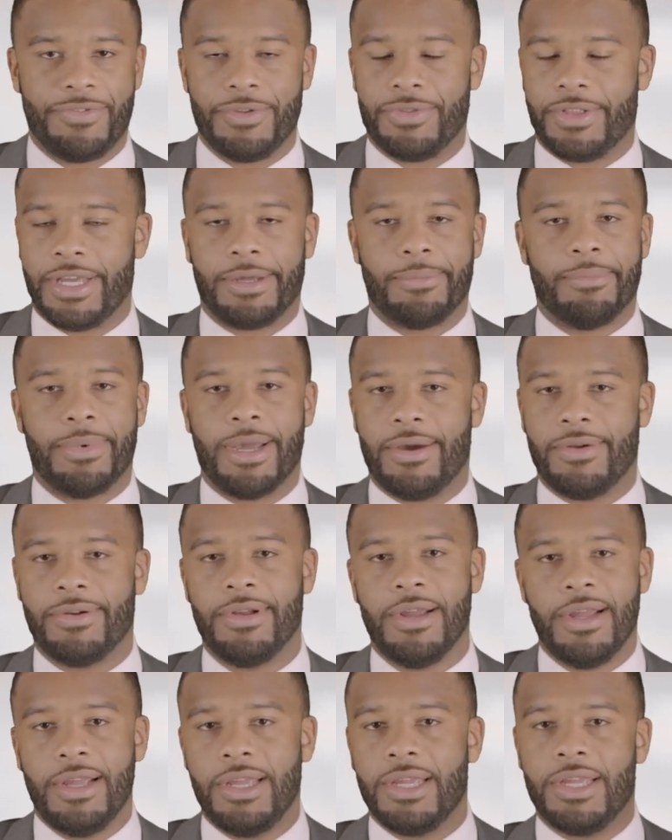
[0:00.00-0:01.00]
If you think
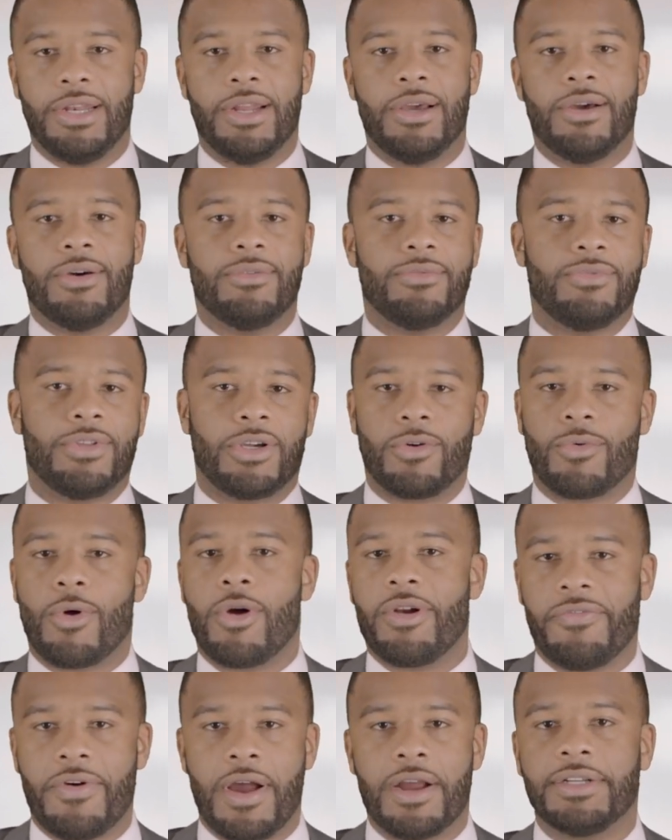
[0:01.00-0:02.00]
about, the
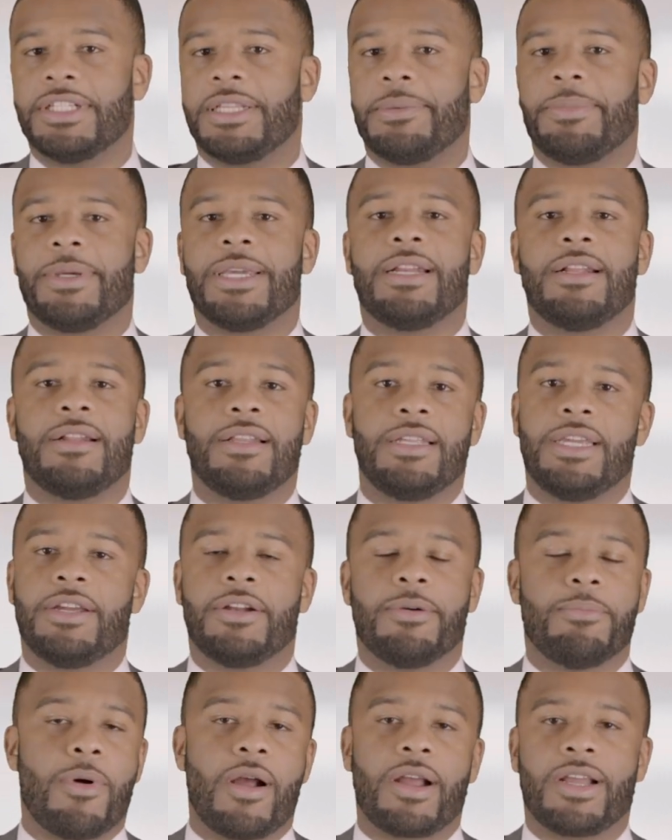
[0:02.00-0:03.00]
coronavirus at the beginning of the
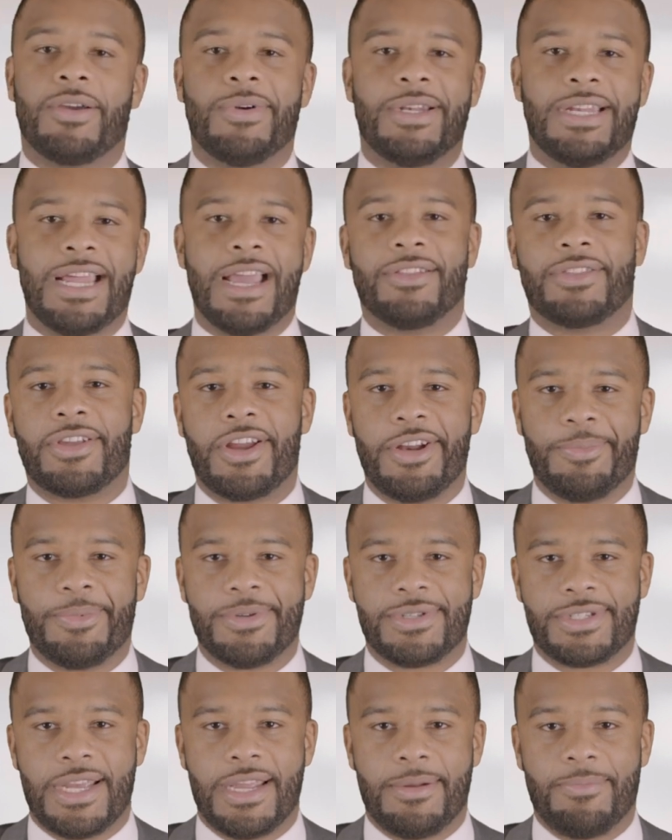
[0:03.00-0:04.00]
year, the market went down
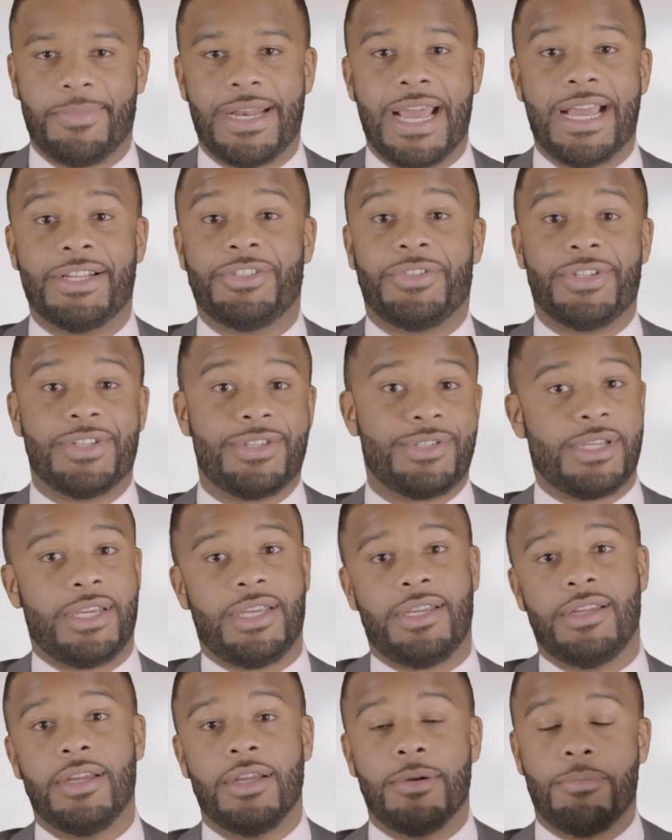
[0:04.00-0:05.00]
30%, but as you could
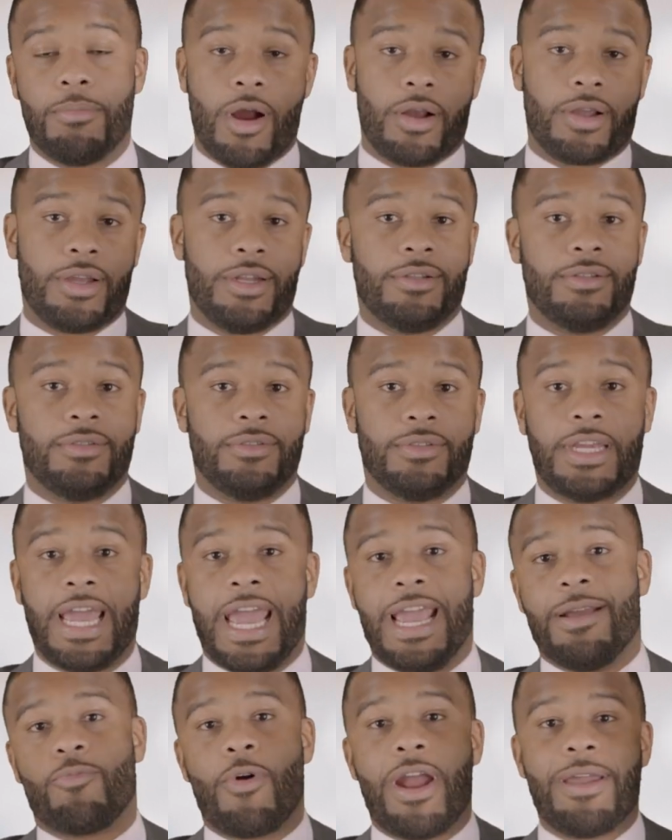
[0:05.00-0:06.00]
see, market
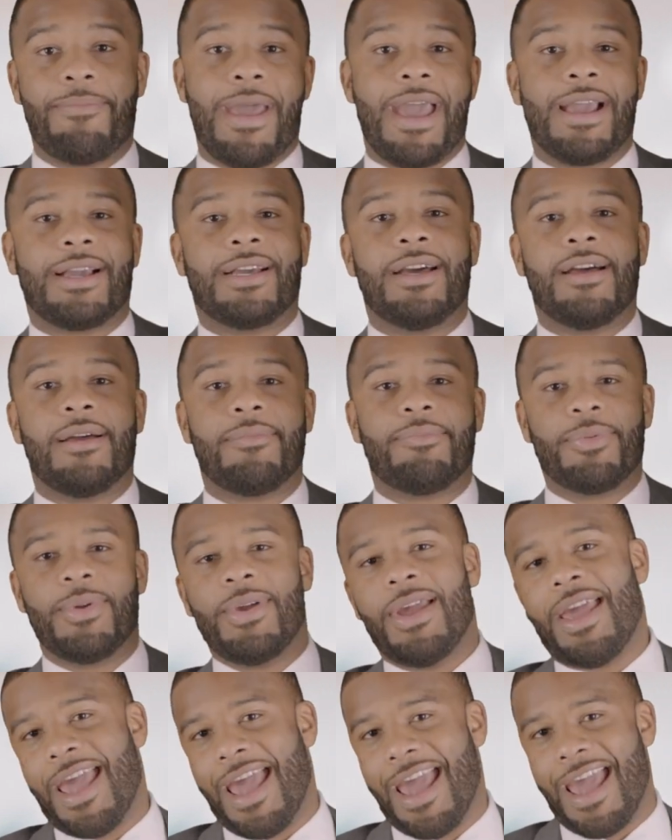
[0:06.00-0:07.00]
came right back up
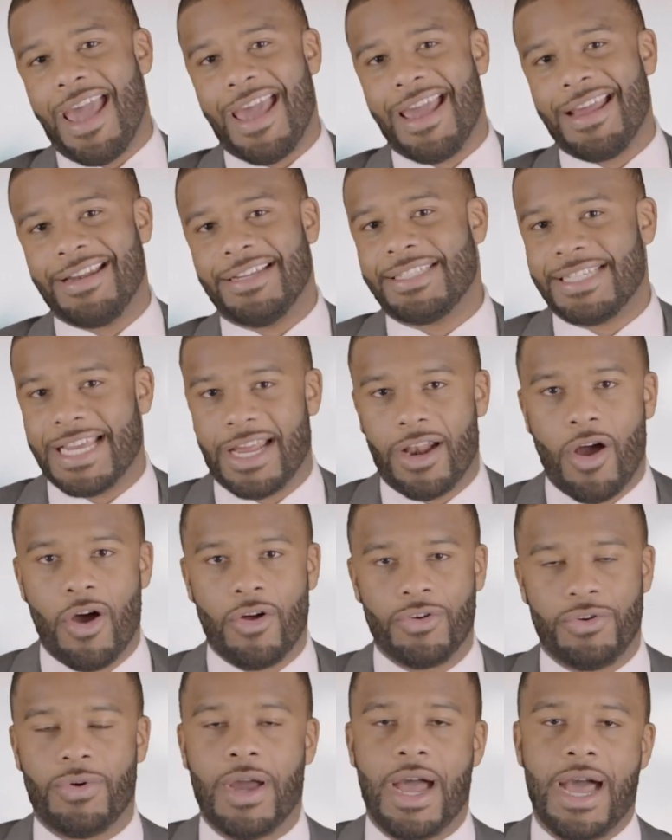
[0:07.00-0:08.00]
and it's at
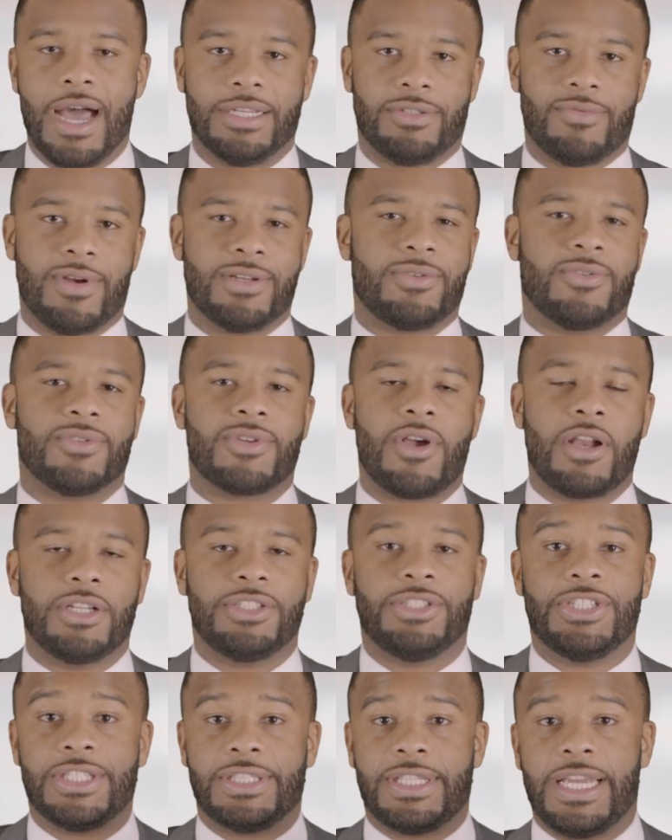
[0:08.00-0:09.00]
all new highs, right? So it's
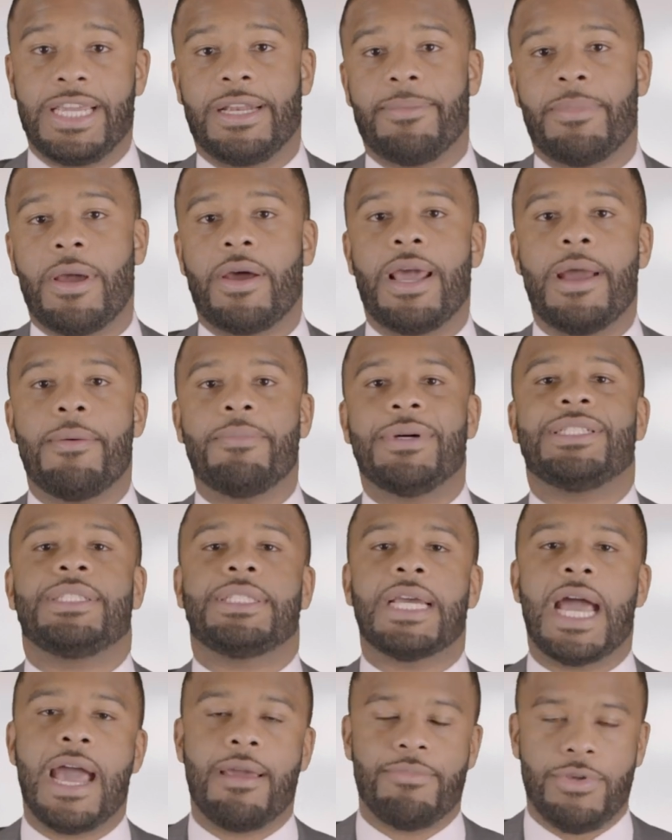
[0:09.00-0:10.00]
all just thinking about how
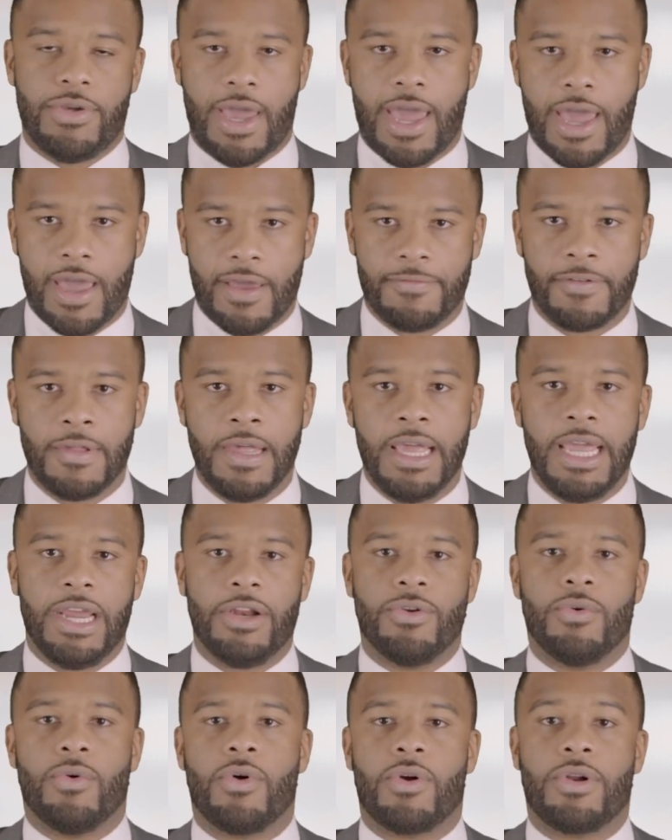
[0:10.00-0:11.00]
much time you have
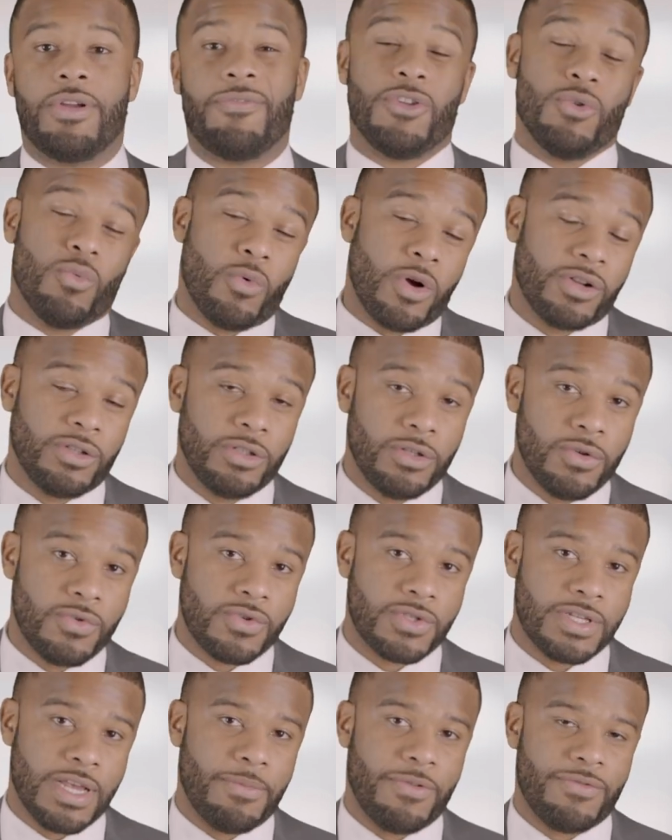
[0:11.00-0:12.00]
in order, if you were to
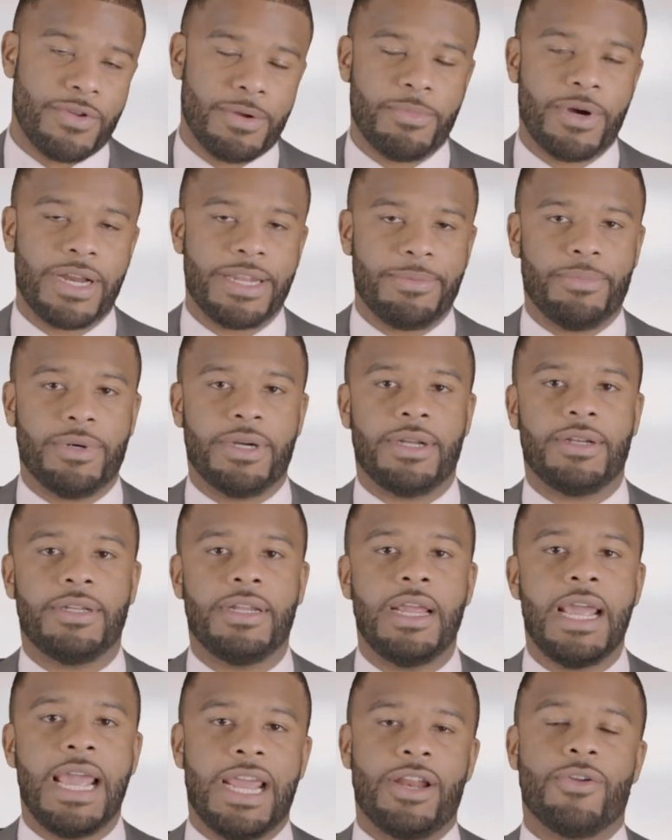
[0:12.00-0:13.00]
lose some of your money,
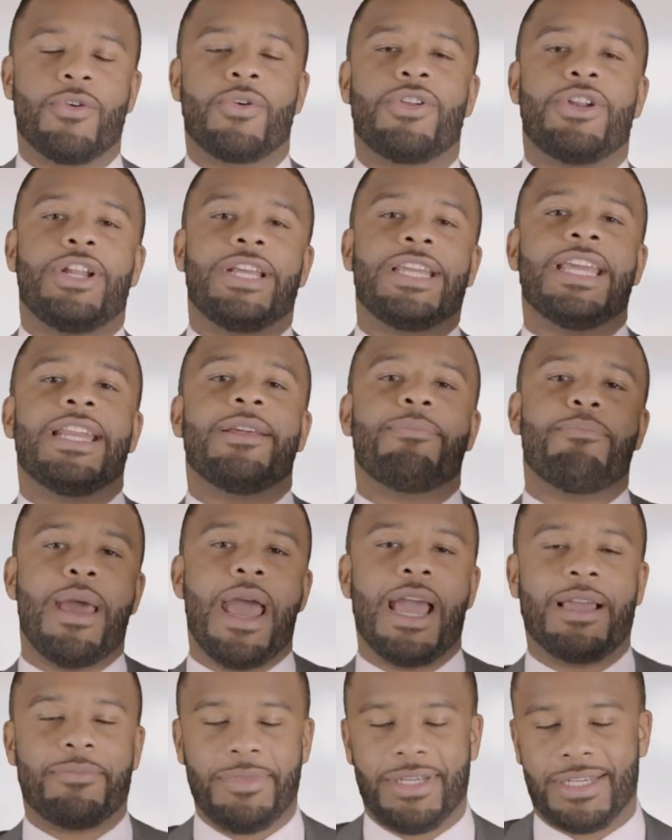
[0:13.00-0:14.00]
but in order to get it
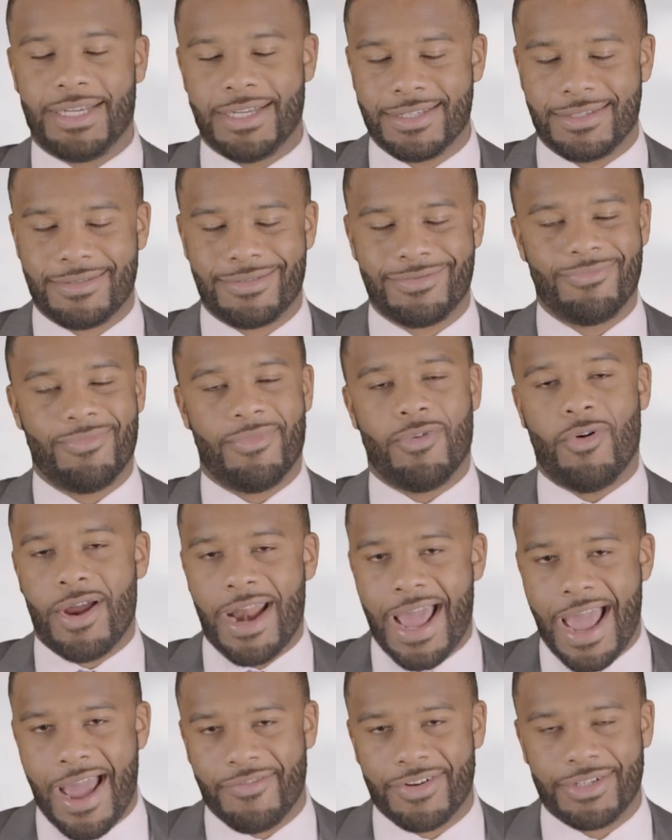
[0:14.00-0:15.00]
back, because
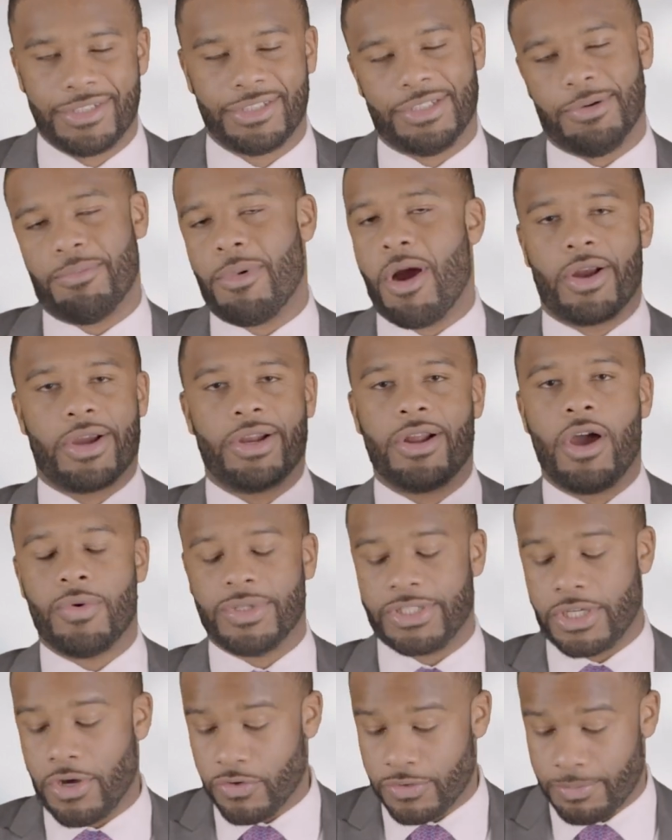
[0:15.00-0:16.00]
on average, the market
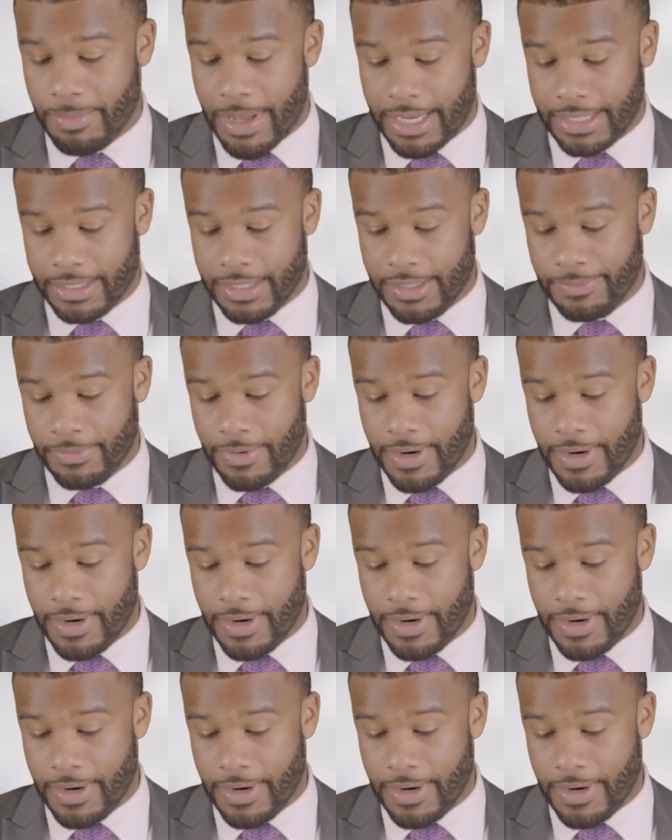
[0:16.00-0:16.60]
always goes back up,